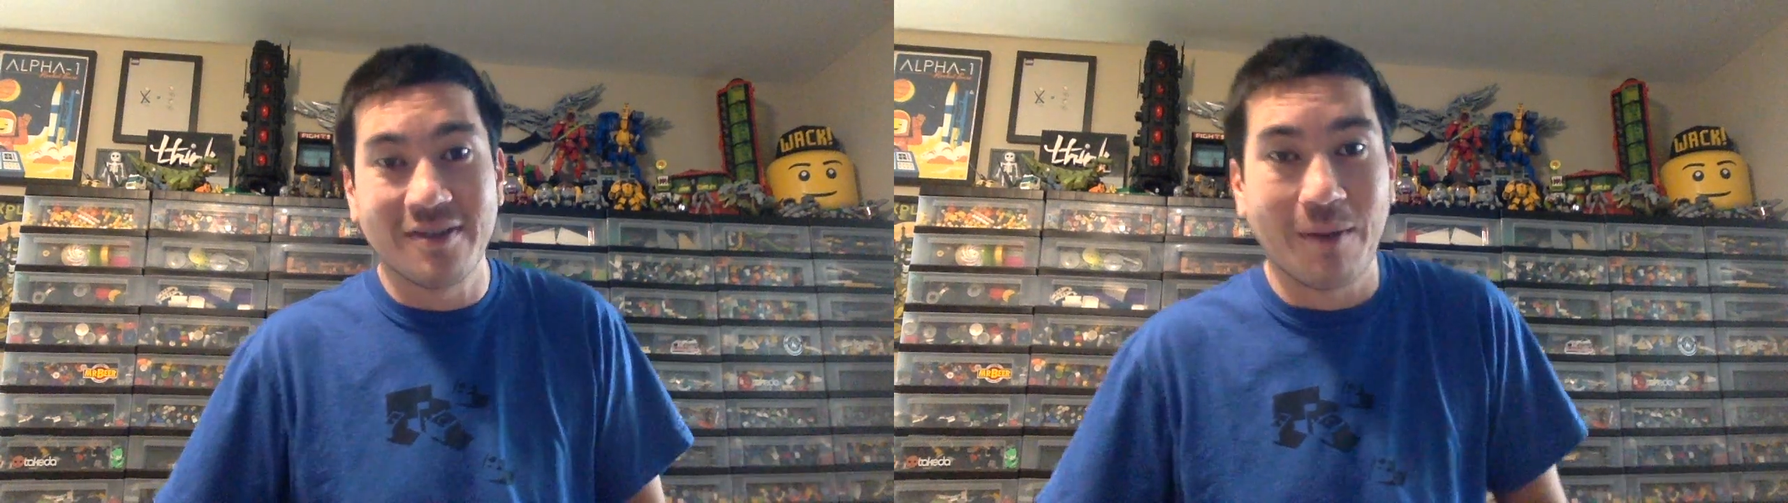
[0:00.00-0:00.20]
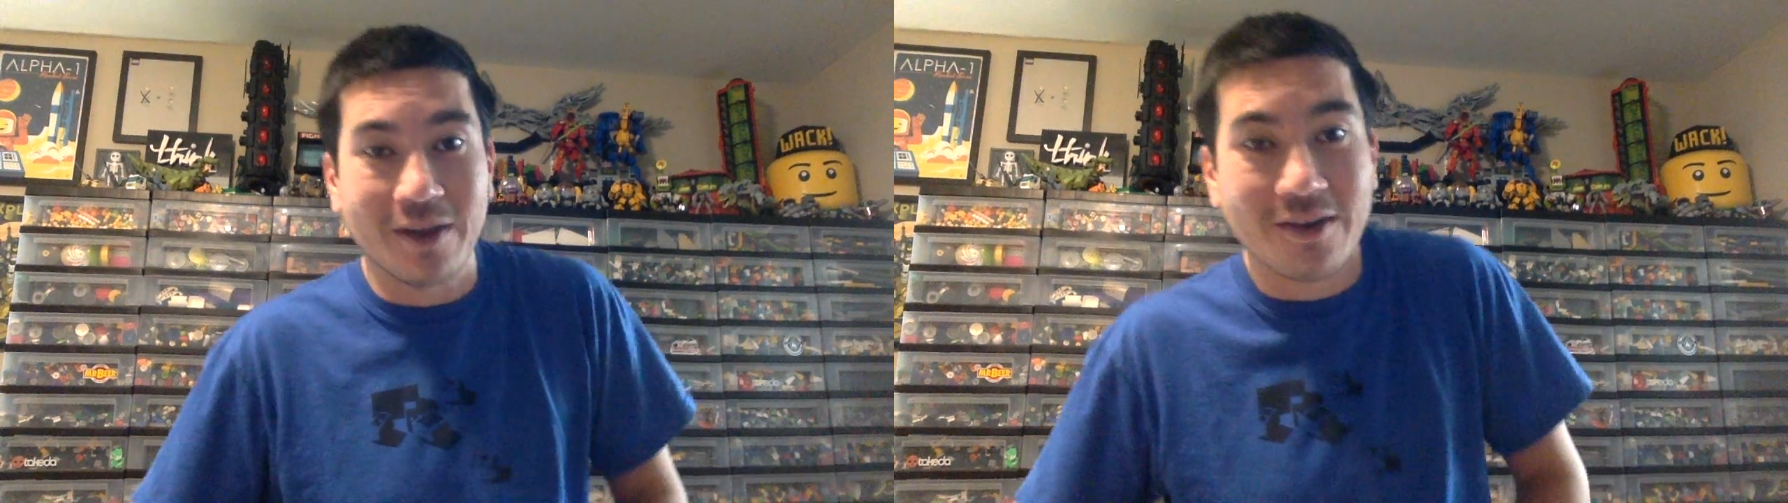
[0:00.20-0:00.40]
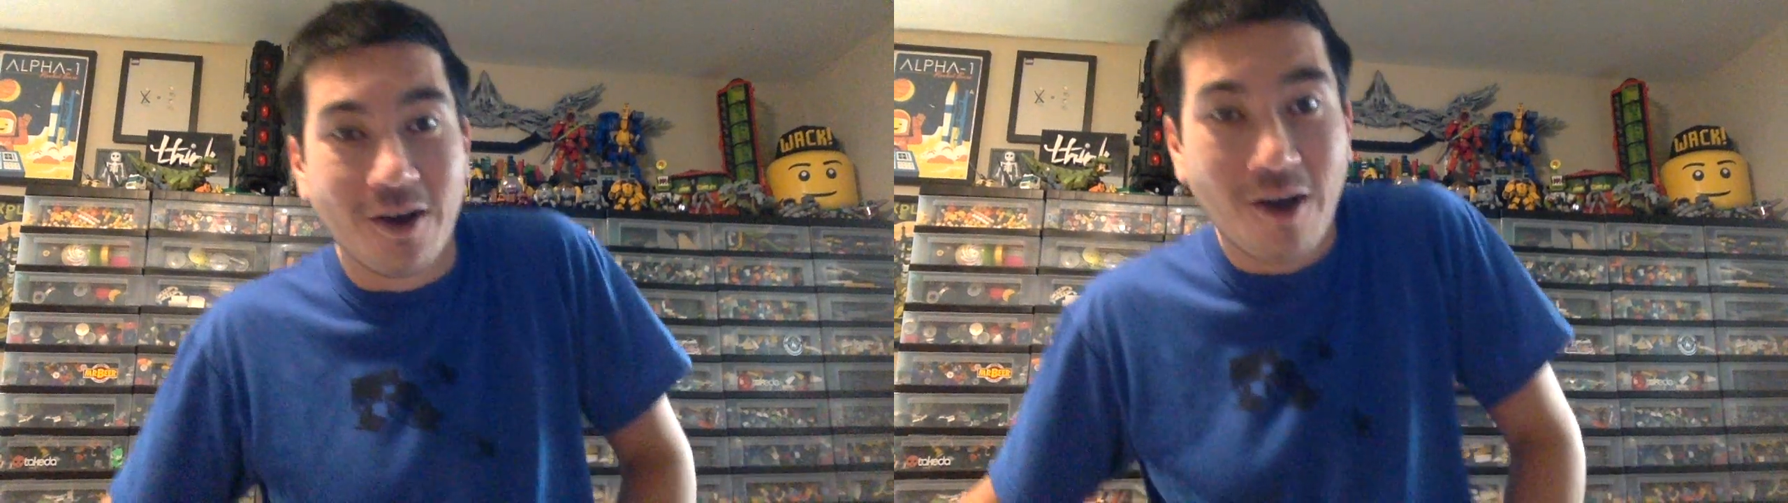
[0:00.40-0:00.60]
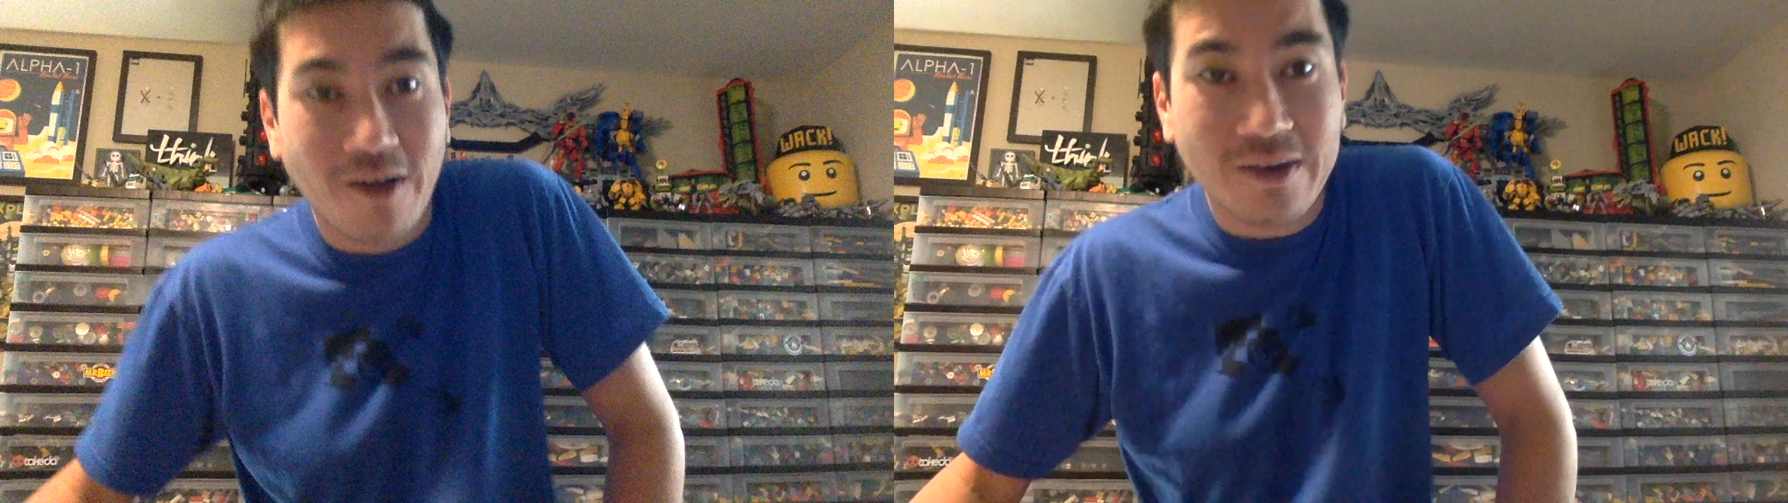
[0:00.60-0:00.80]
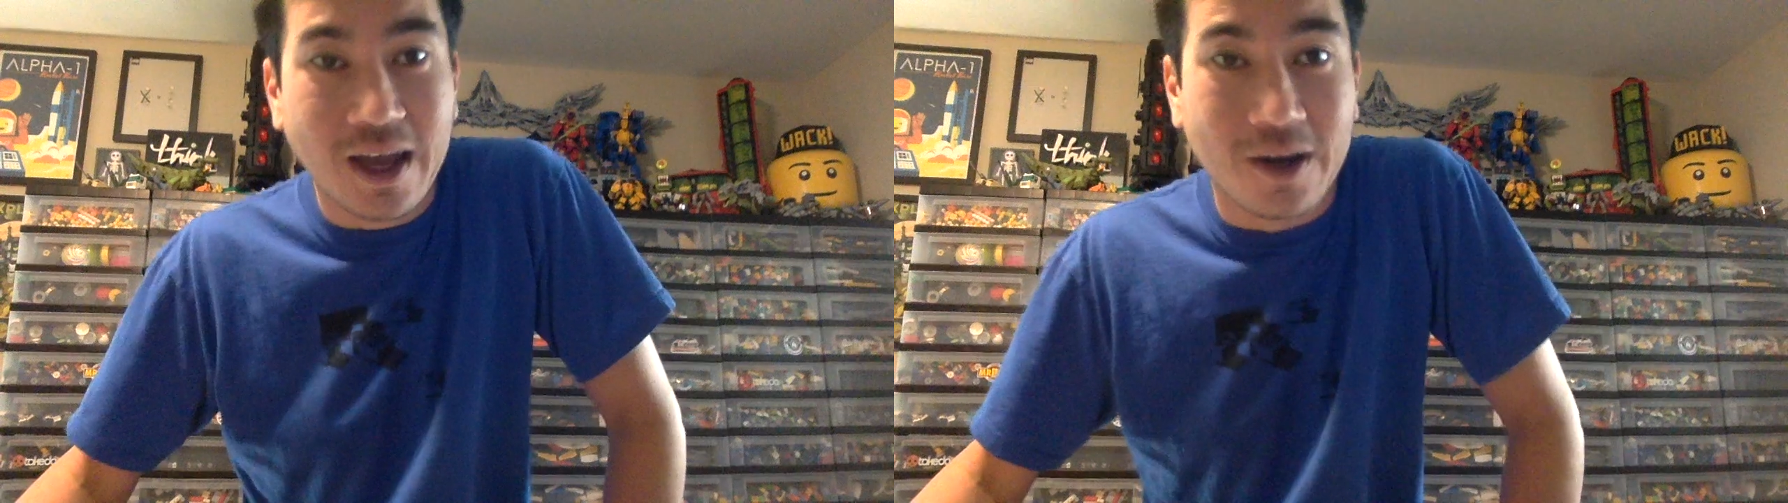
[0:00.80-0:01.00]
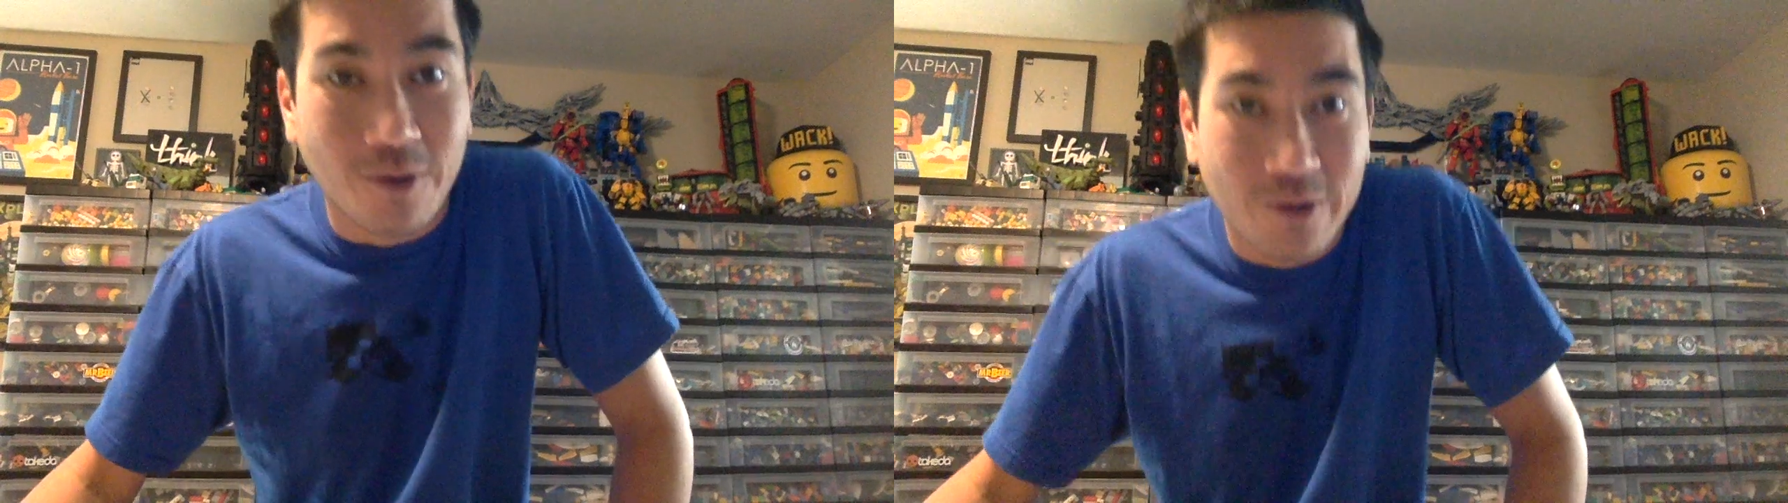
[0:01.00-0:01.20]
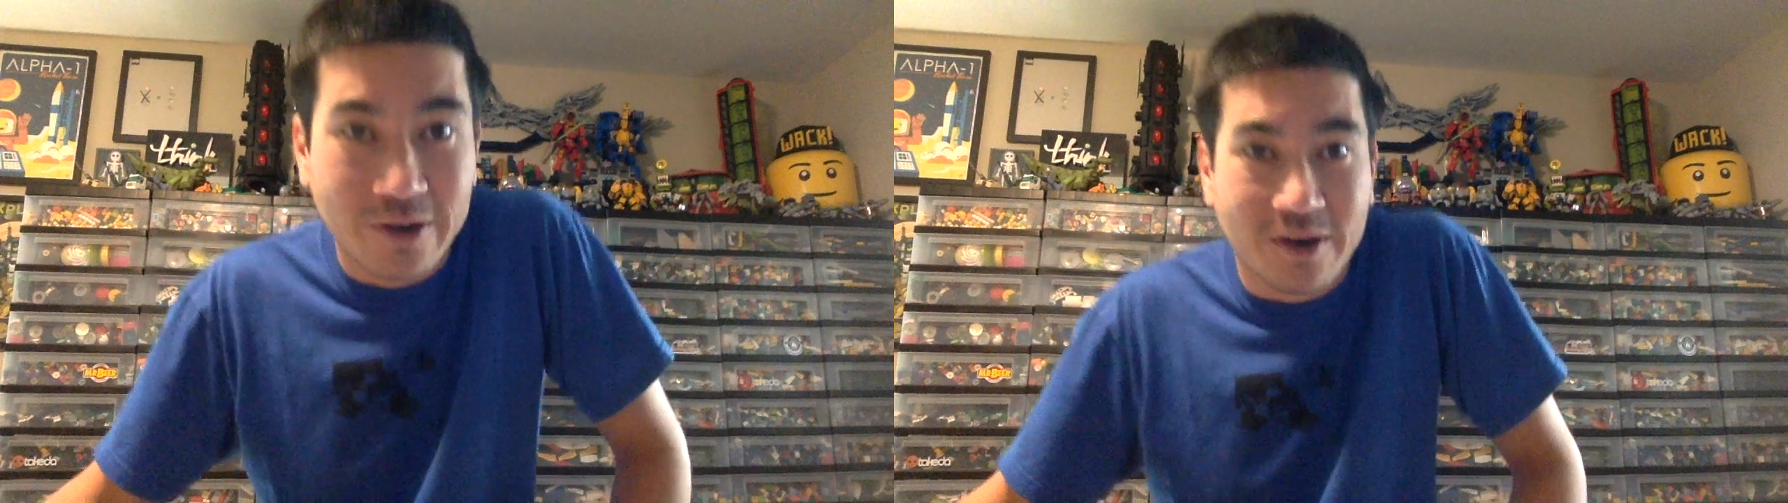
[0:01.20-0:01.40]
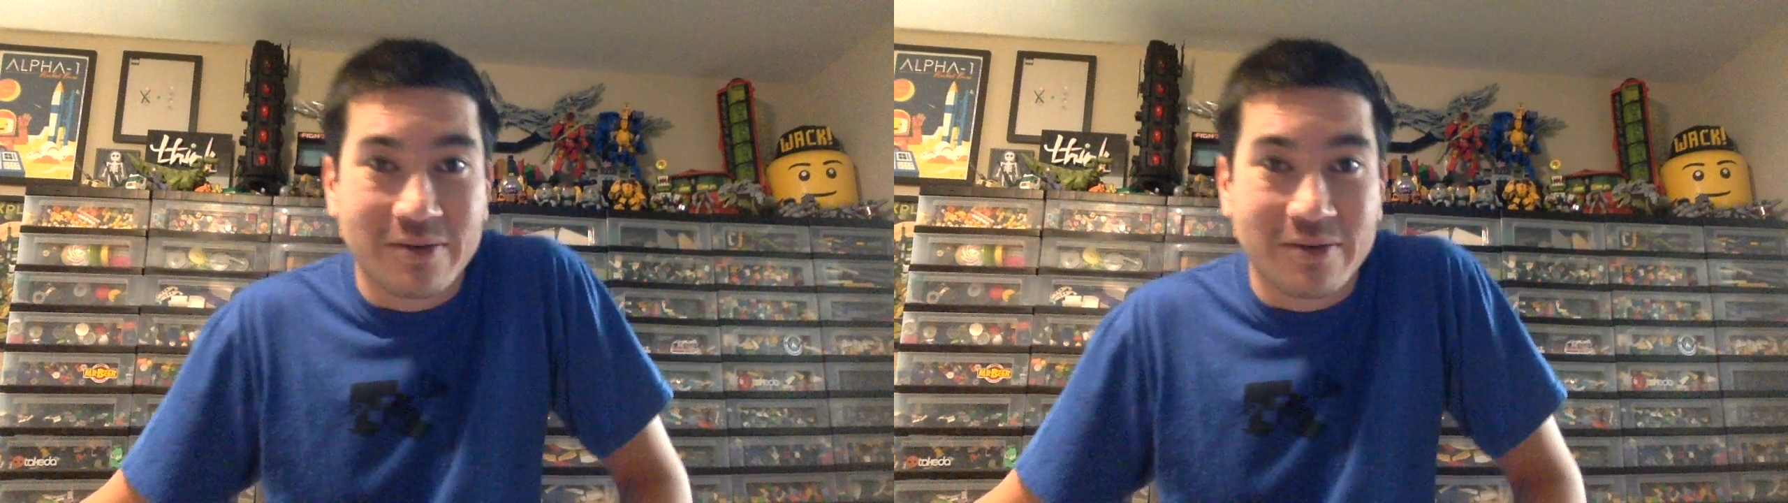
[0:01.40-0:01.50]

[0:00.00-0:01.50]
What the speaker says: I mean, they're all kind of older.